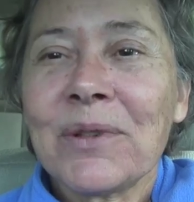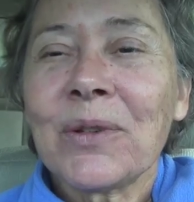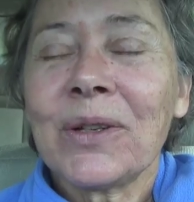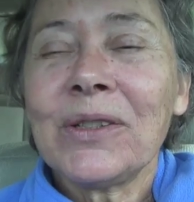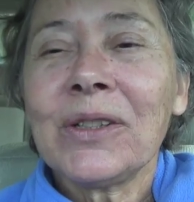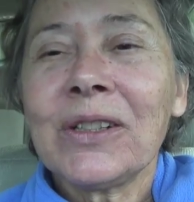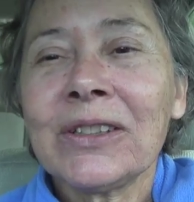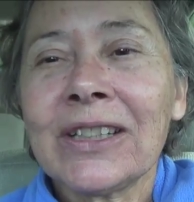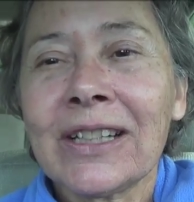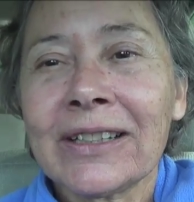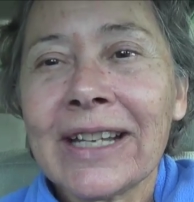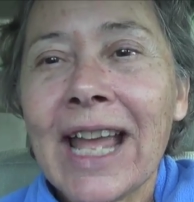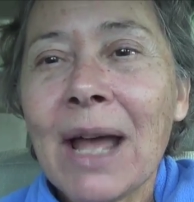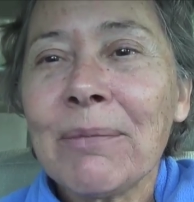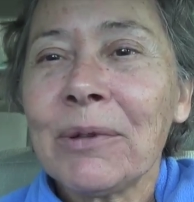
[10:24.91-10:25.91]
So I took a little
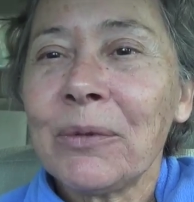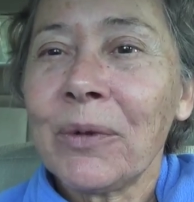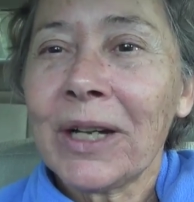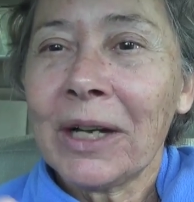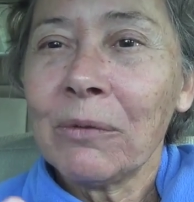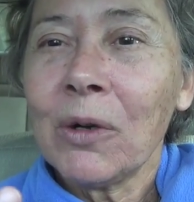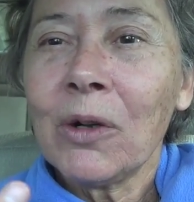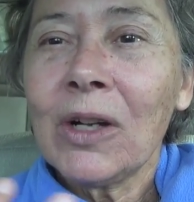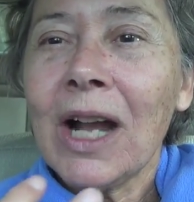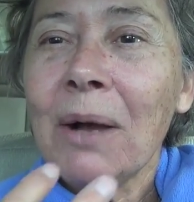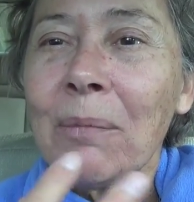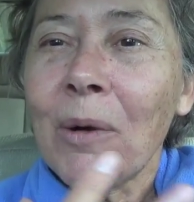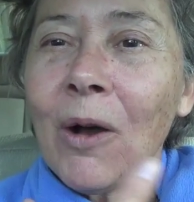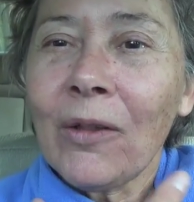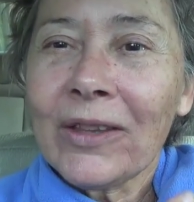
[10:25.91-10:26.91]
nap, and when I woke
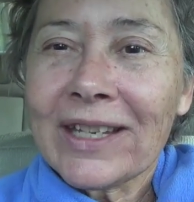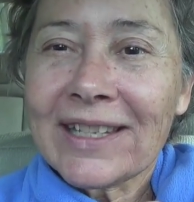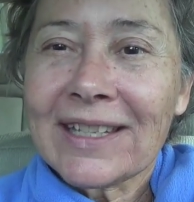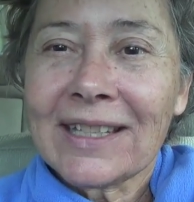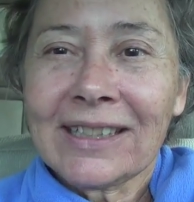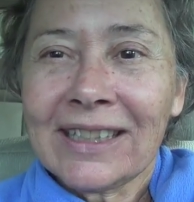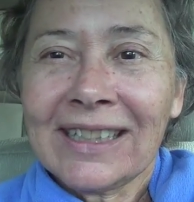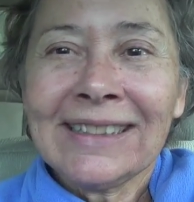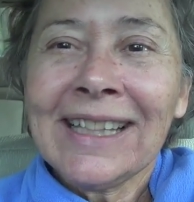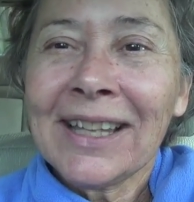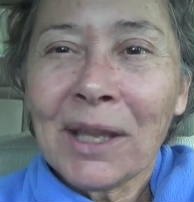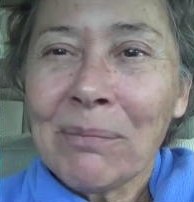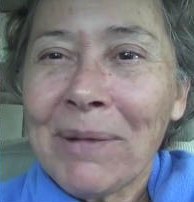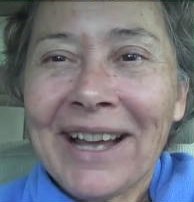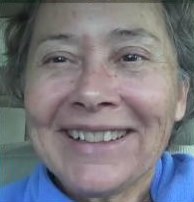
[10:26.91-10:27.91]
up, all this
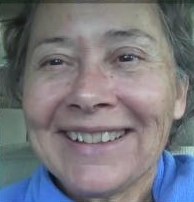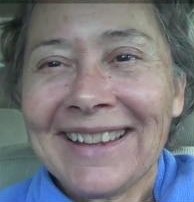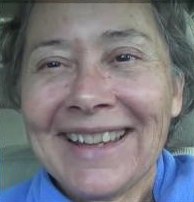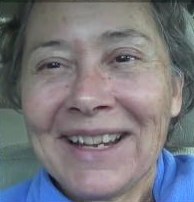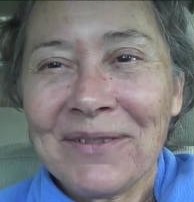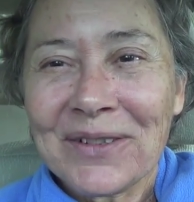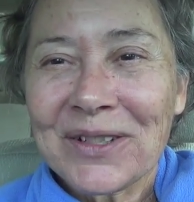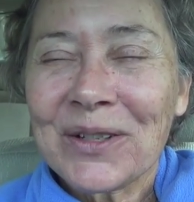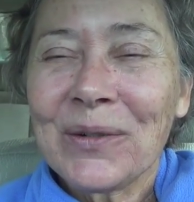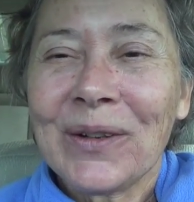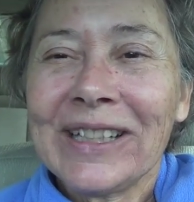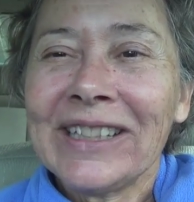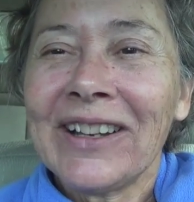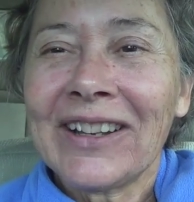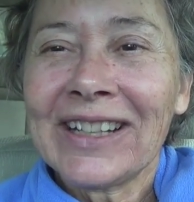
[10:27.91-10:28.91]
Lilliputian thing was
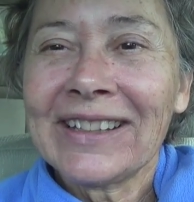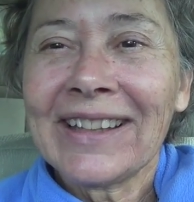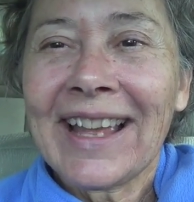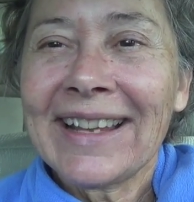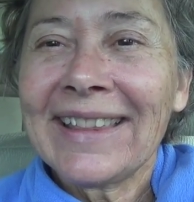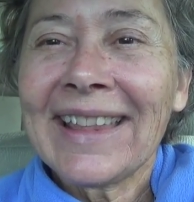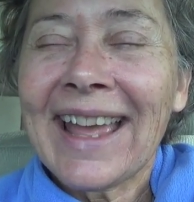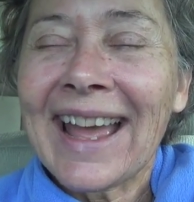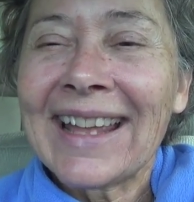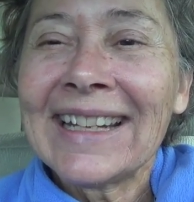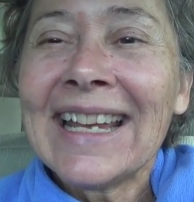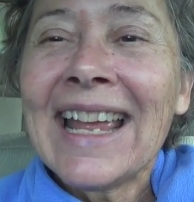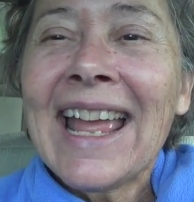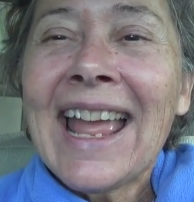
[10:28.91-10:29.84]
going on and like that,